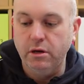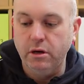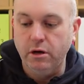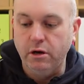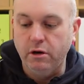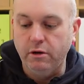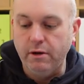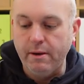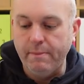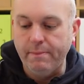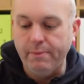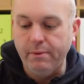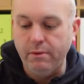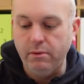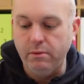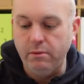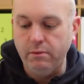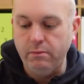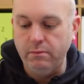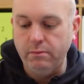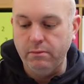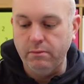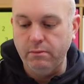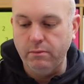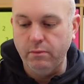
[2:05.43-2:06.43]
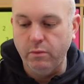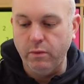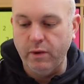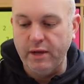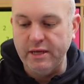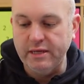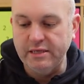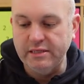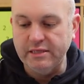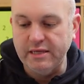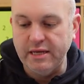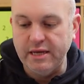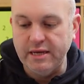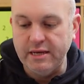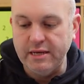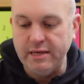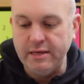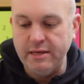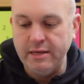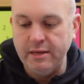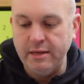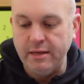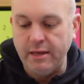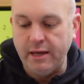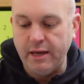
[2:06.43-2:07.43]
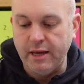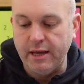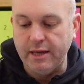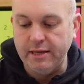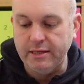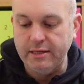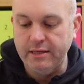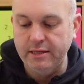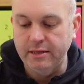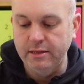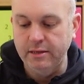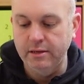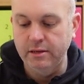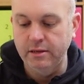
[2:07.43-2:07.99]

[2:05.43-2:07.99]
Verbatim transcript: grip weighs in at